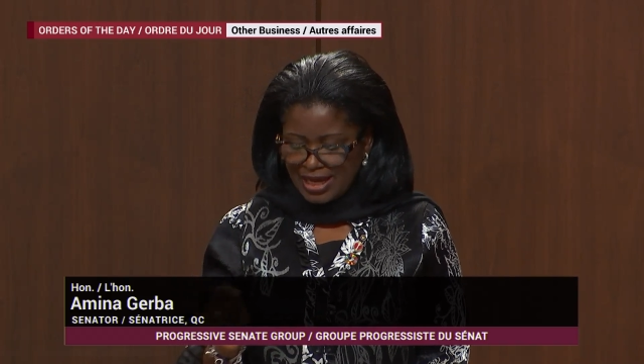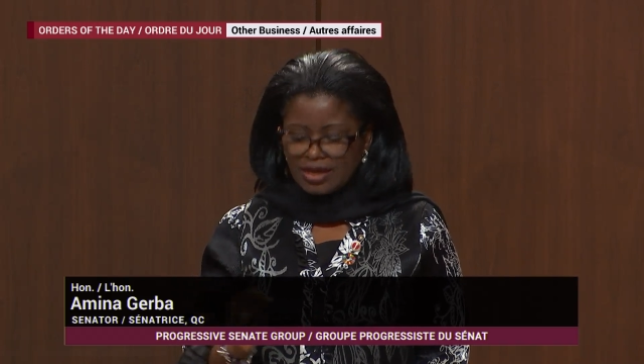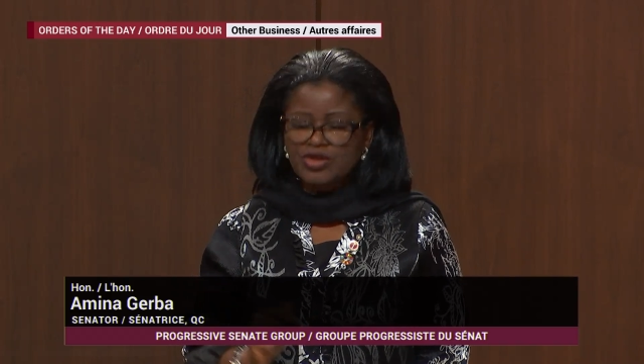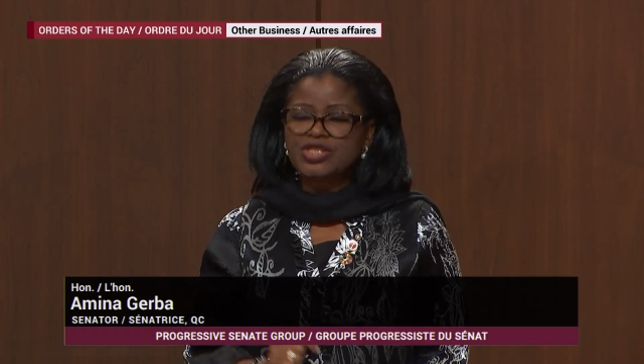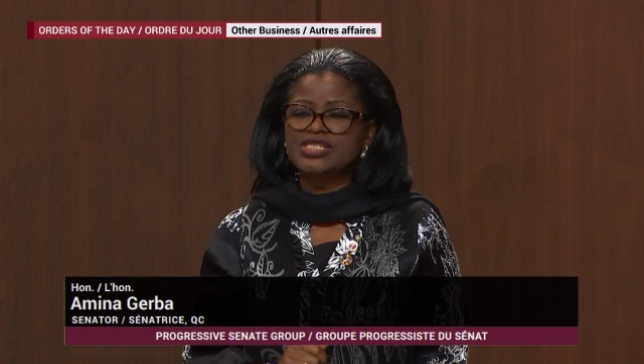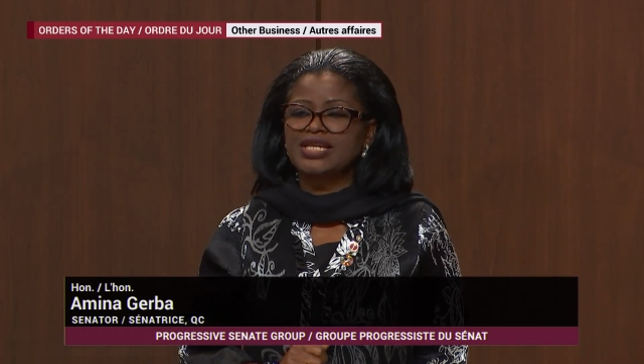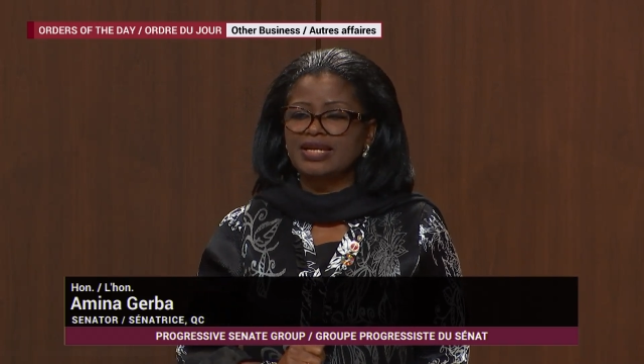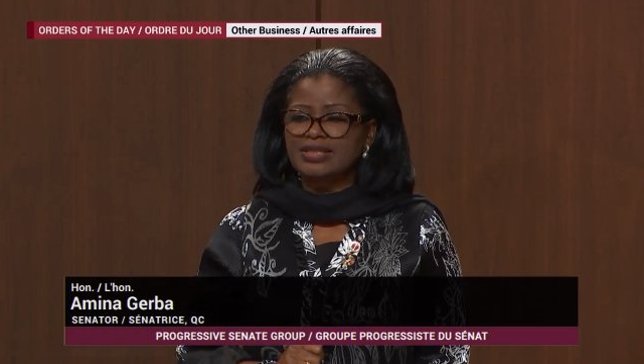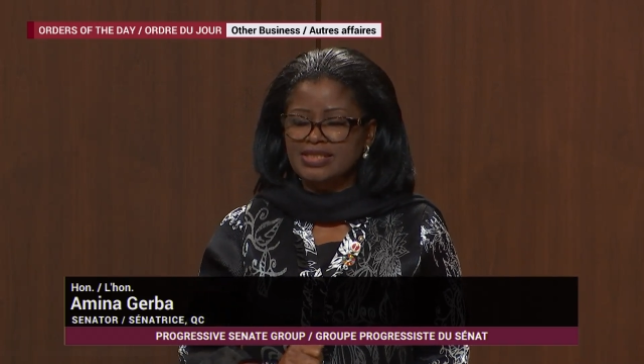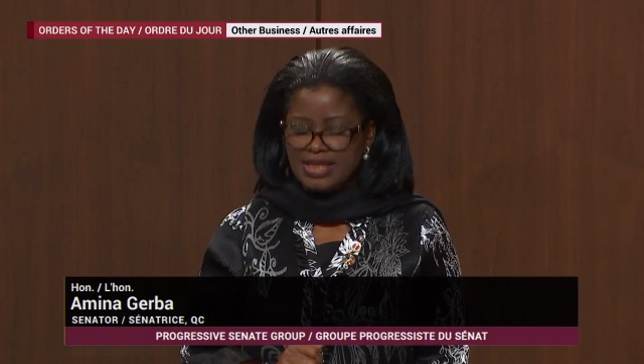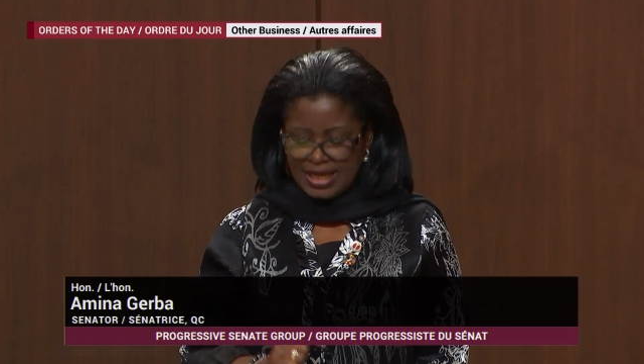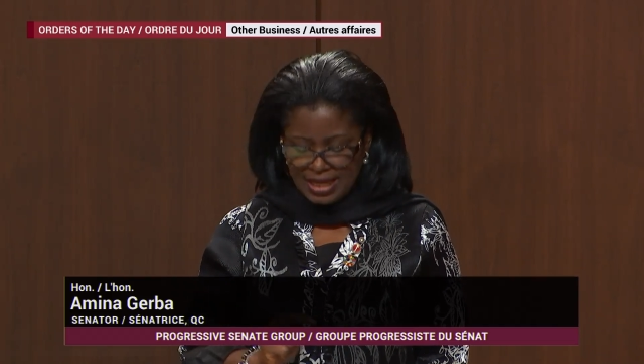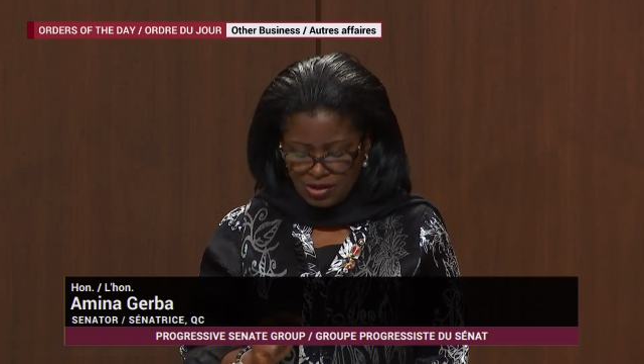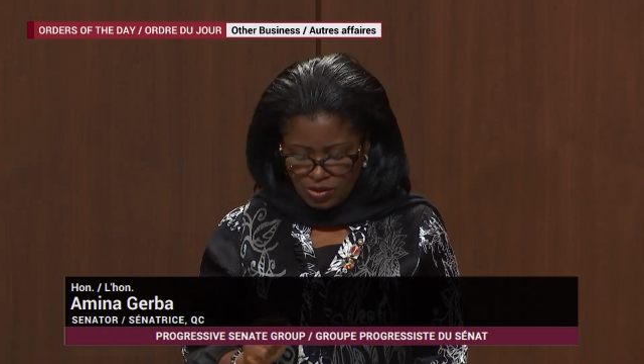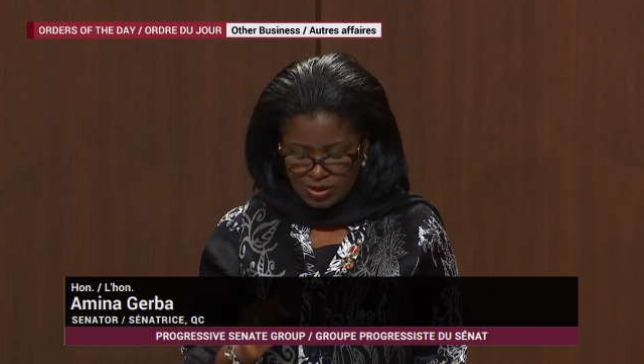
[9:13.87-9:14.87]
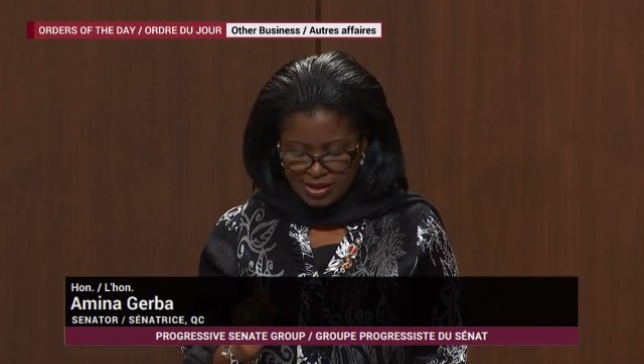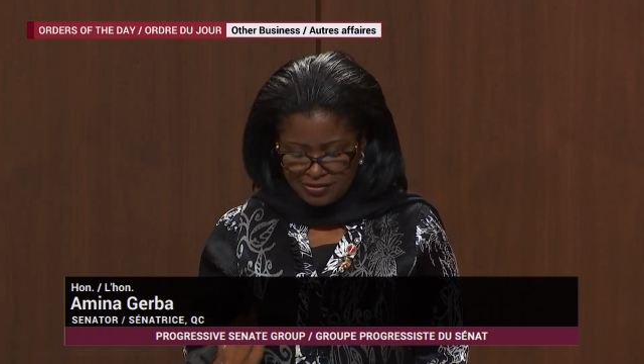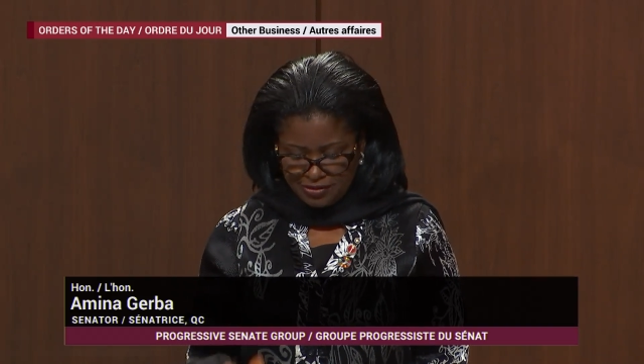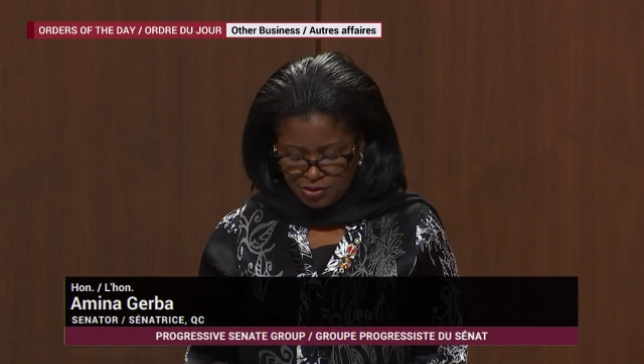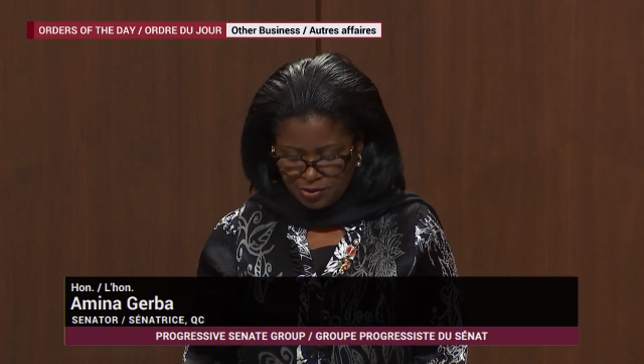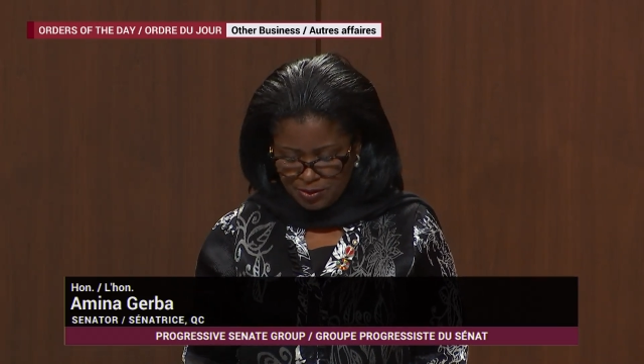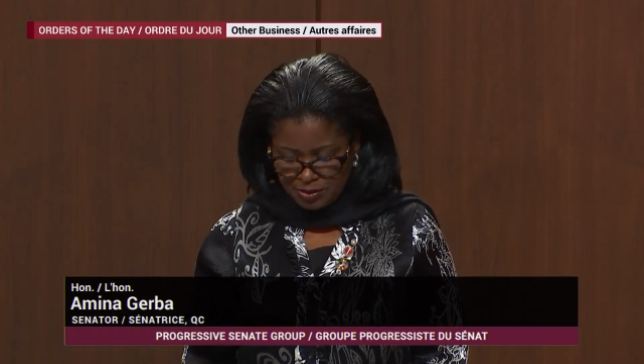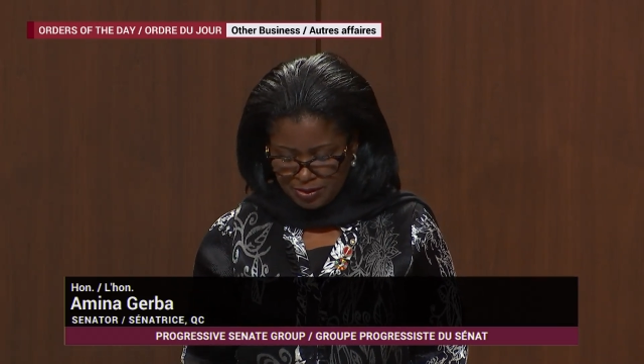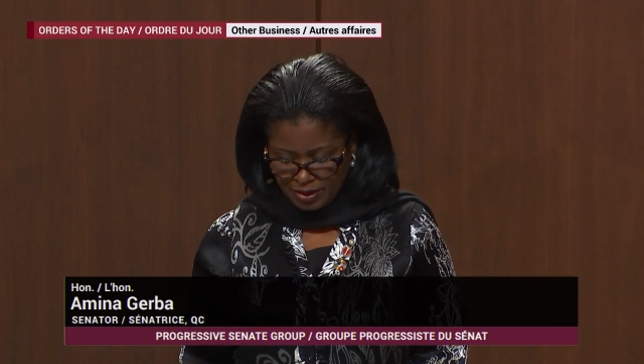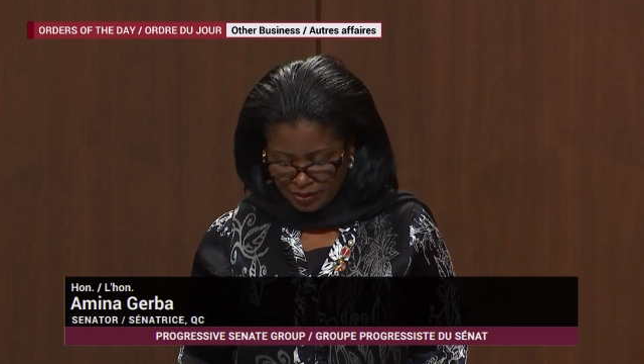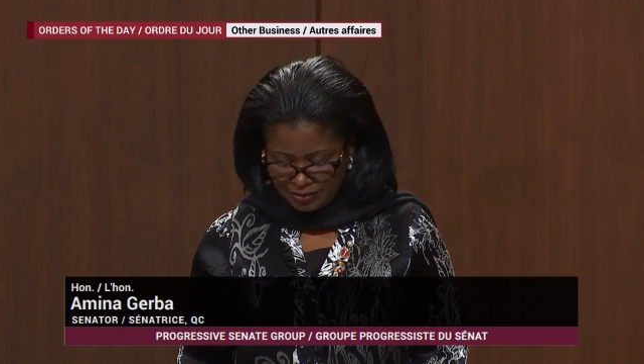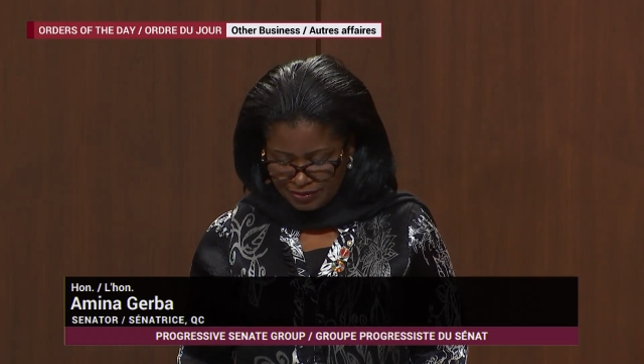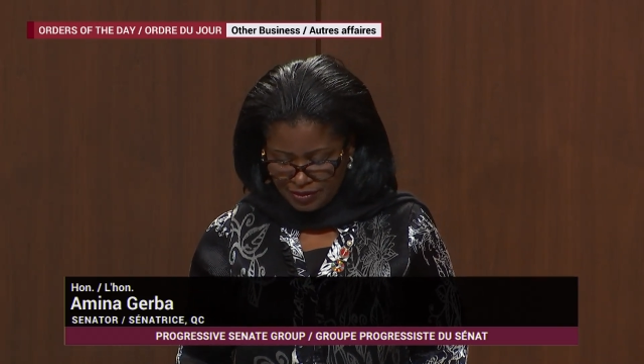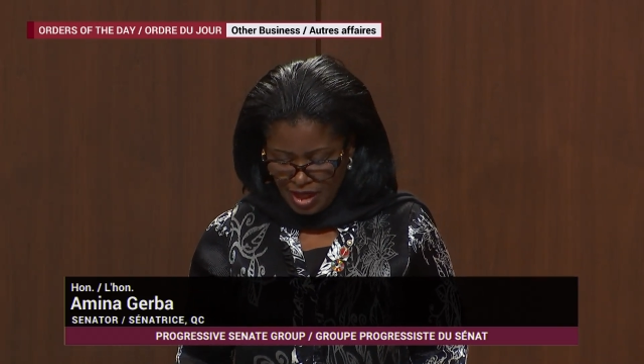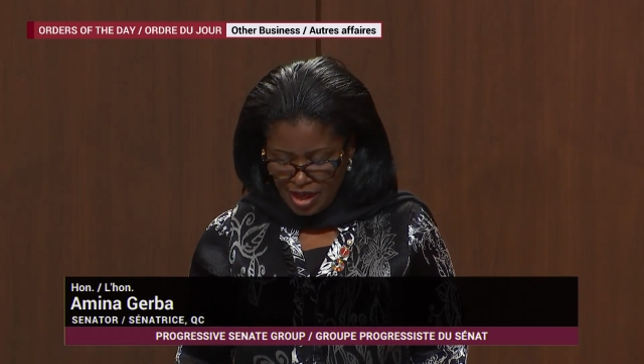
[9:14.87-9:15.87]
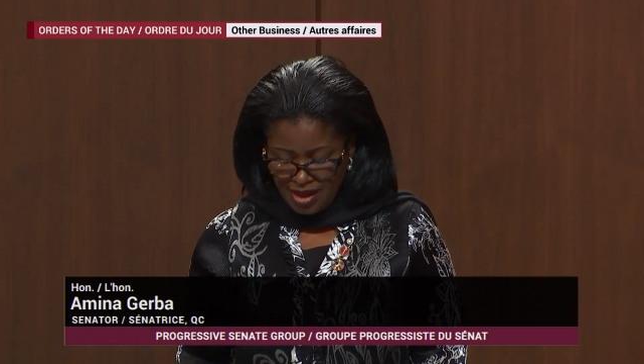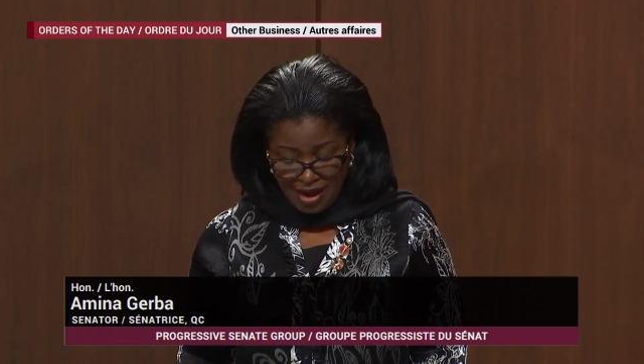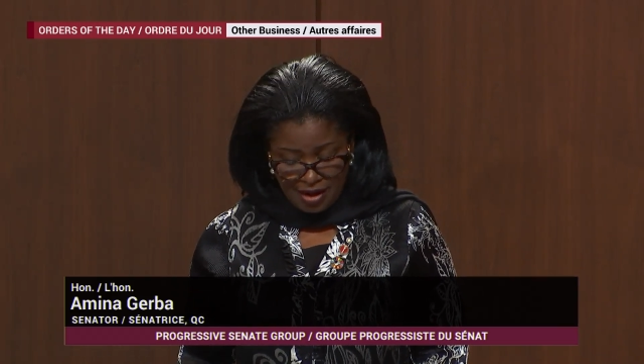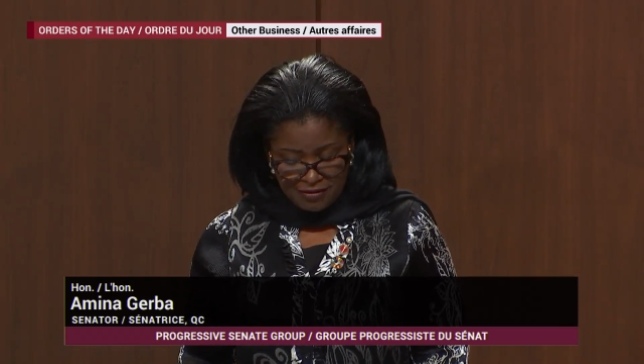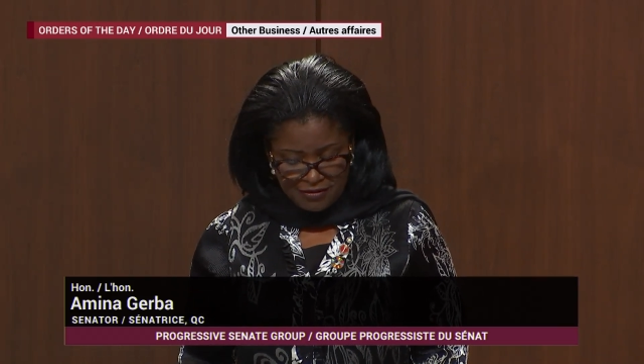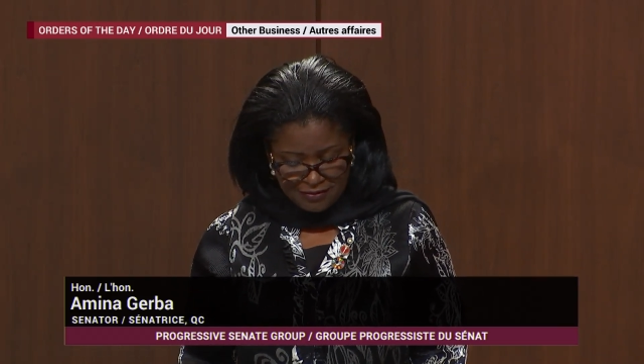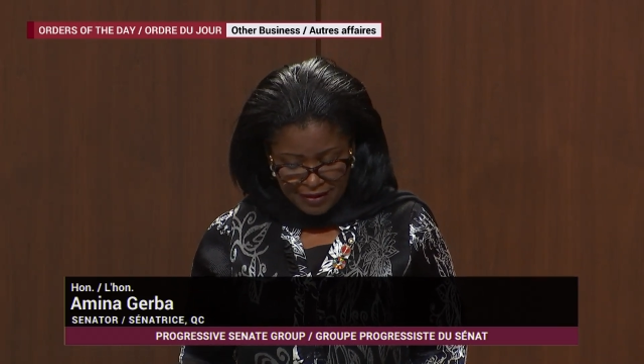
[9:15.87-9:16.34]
in research and development.